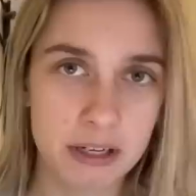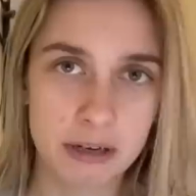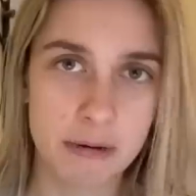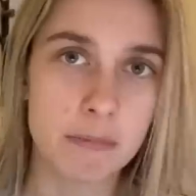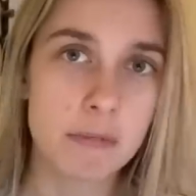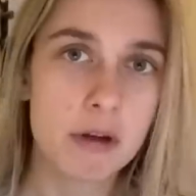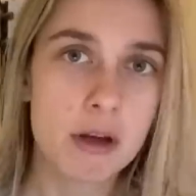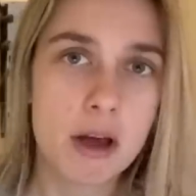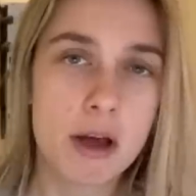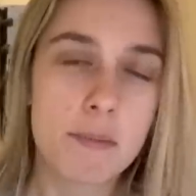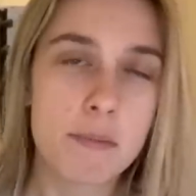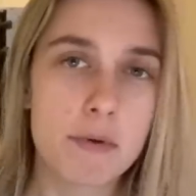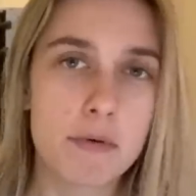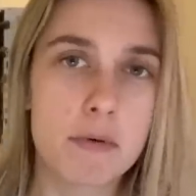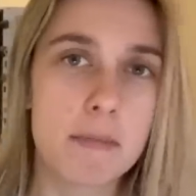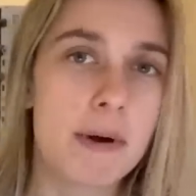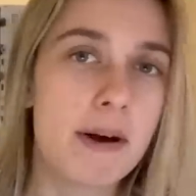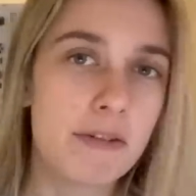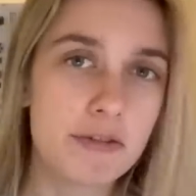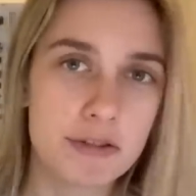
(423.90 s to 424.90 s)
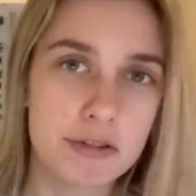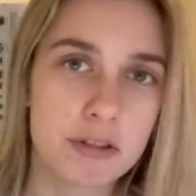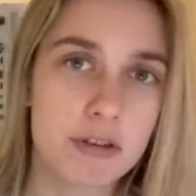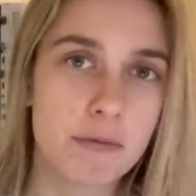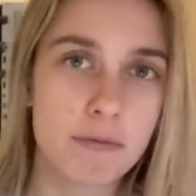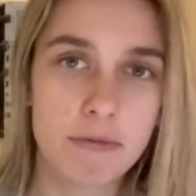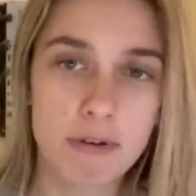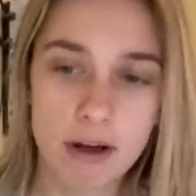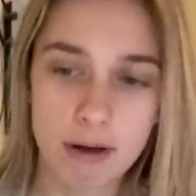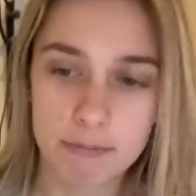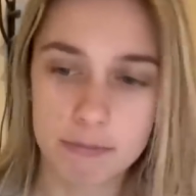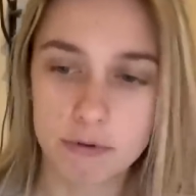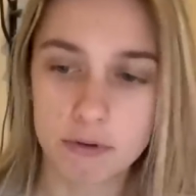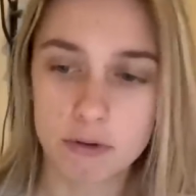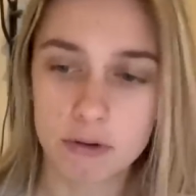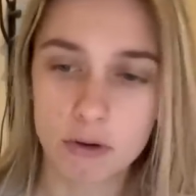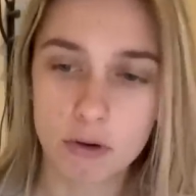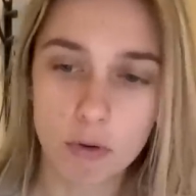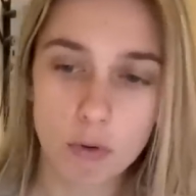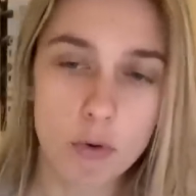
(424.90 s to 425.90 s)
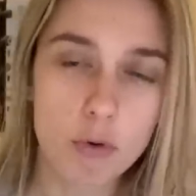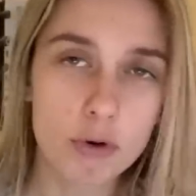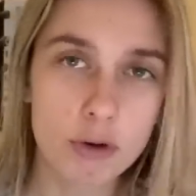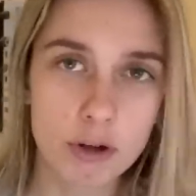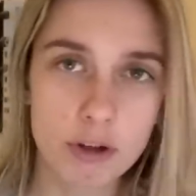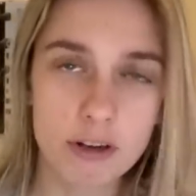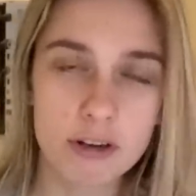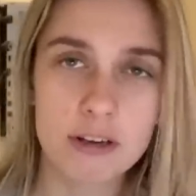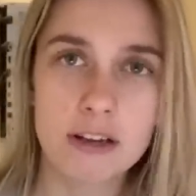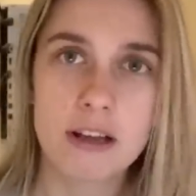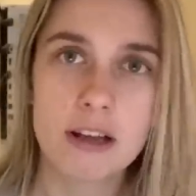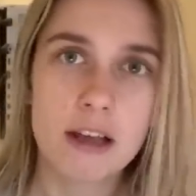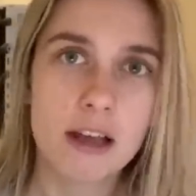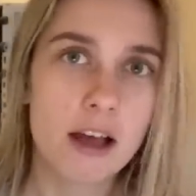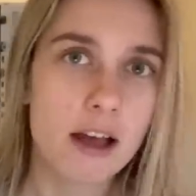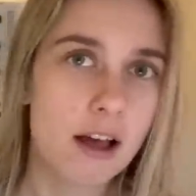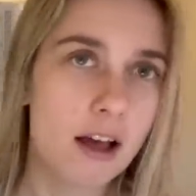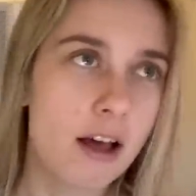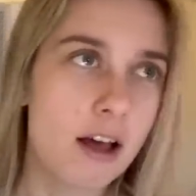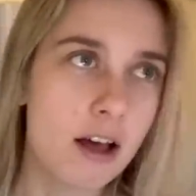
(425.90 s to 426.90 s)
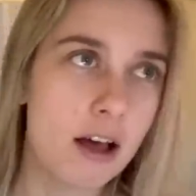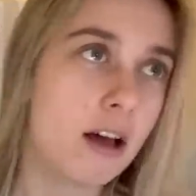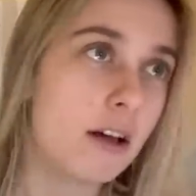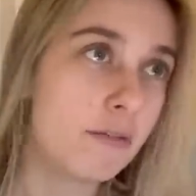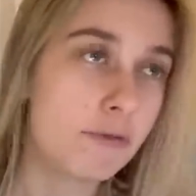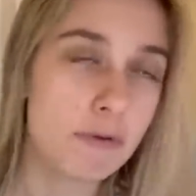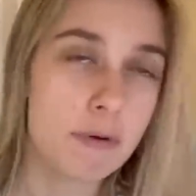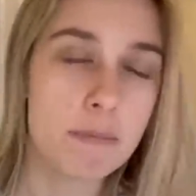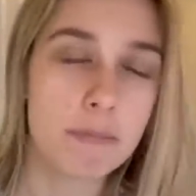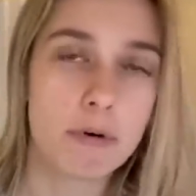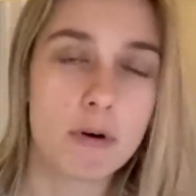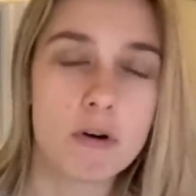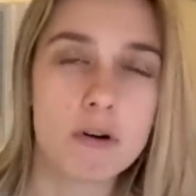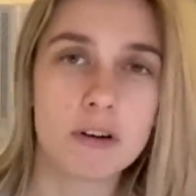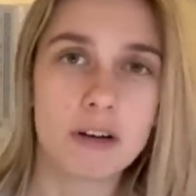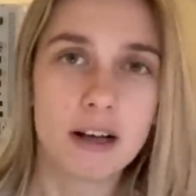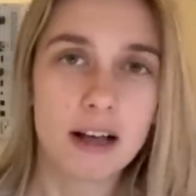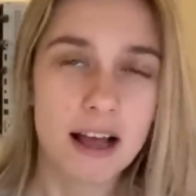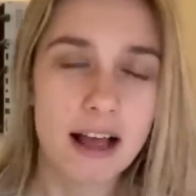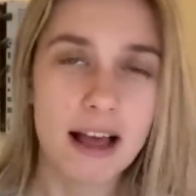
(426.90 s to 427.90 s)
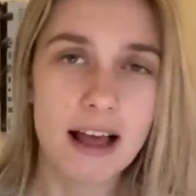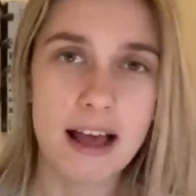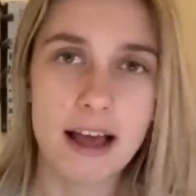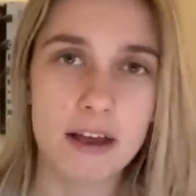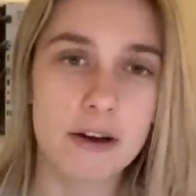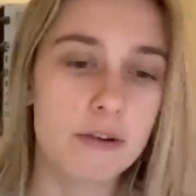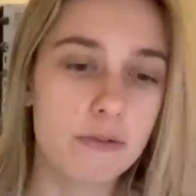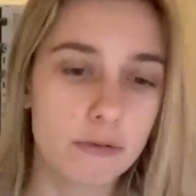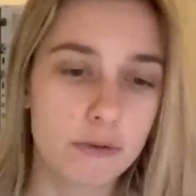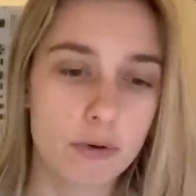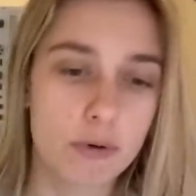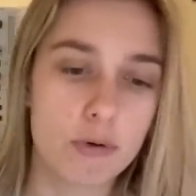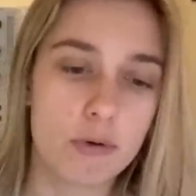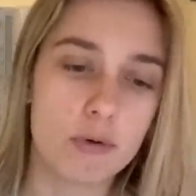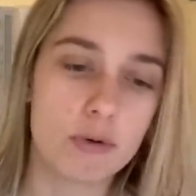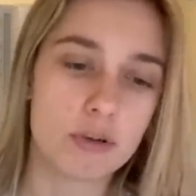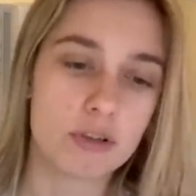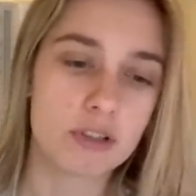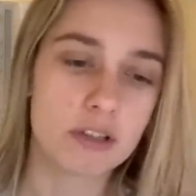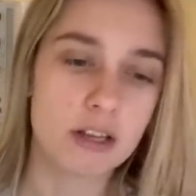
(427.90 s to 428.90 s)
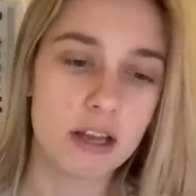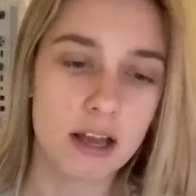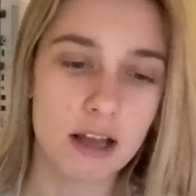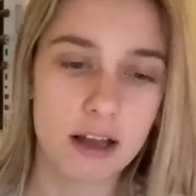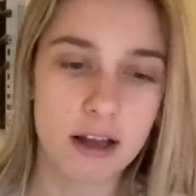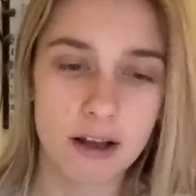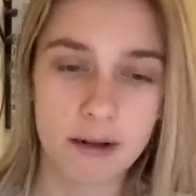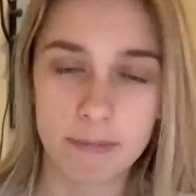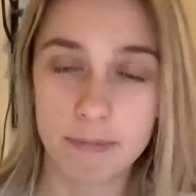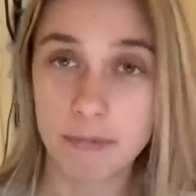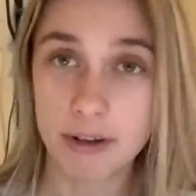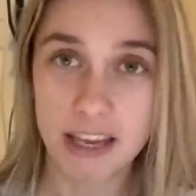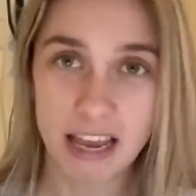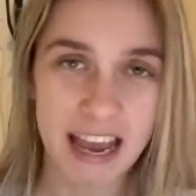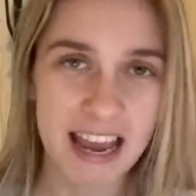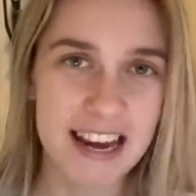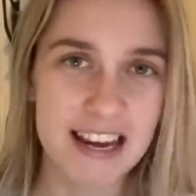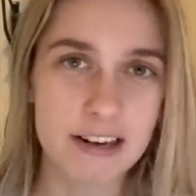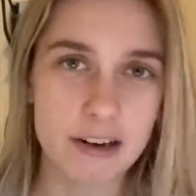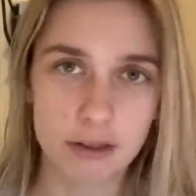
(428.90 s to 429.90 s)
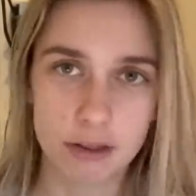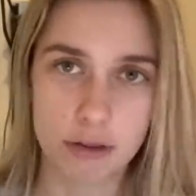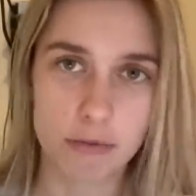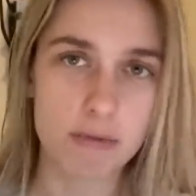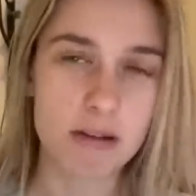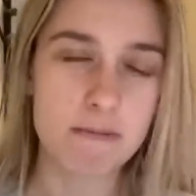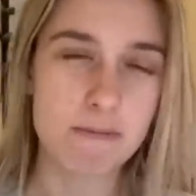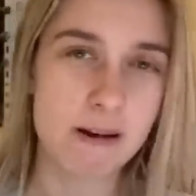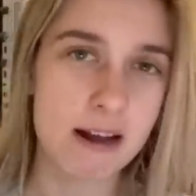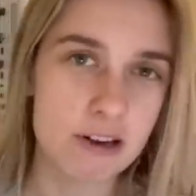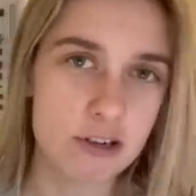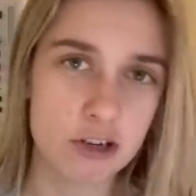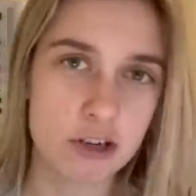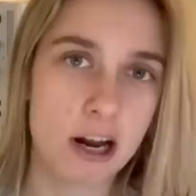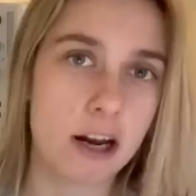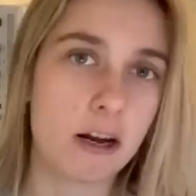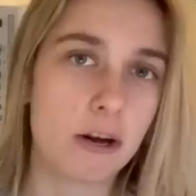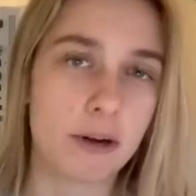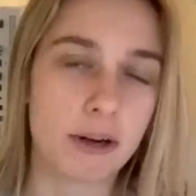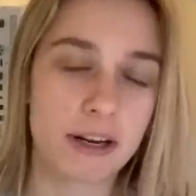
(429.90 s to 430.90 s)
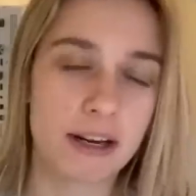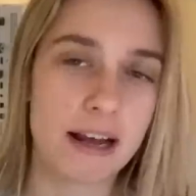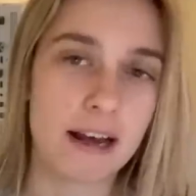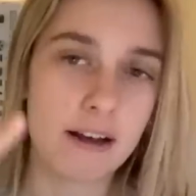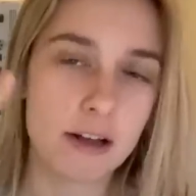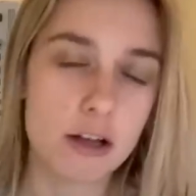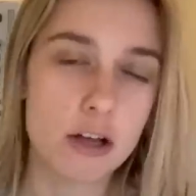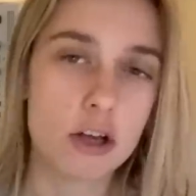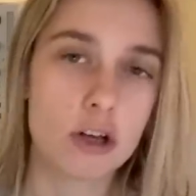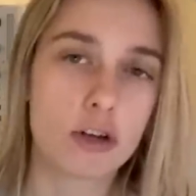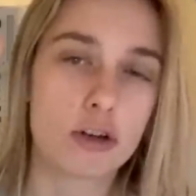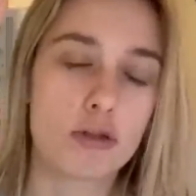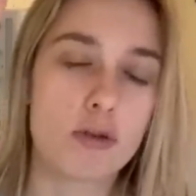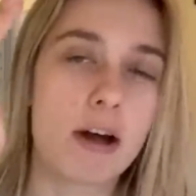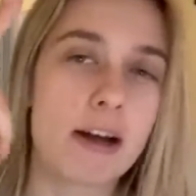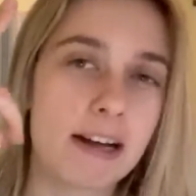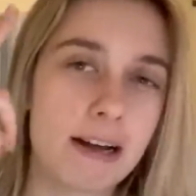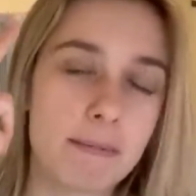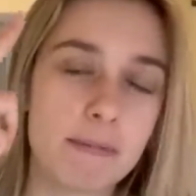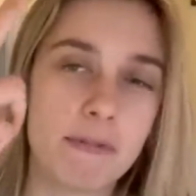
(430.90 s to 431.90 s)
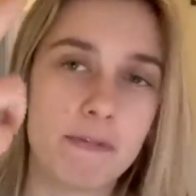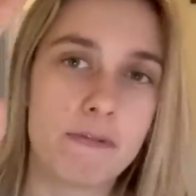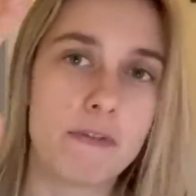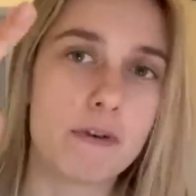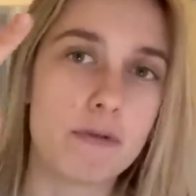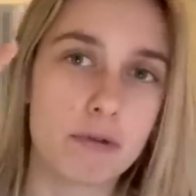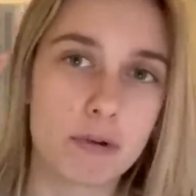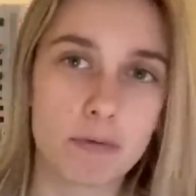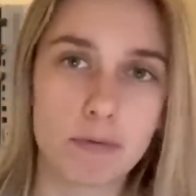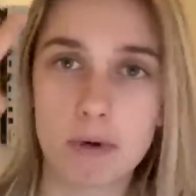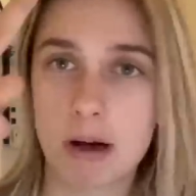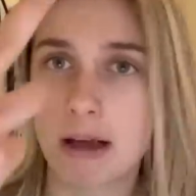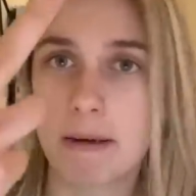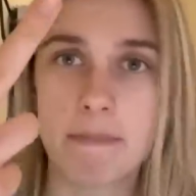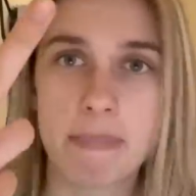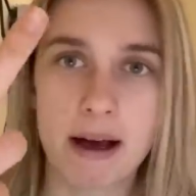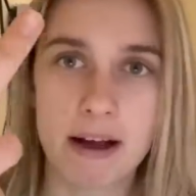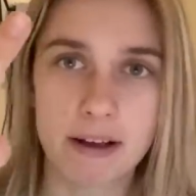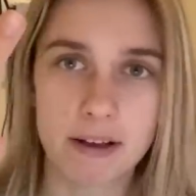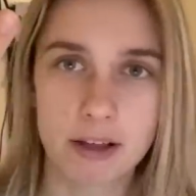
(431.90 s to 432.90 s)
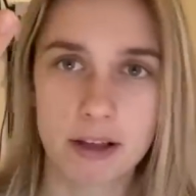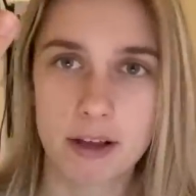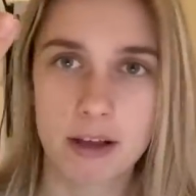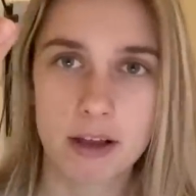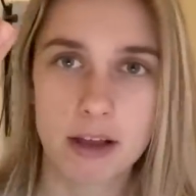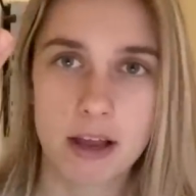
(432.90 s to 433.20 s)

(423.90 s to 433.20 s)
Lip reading: at him. But Romano's confirmed Orkun, Frimpong, and of course Kane are three players United are looking at. Striker, midfielder, right back.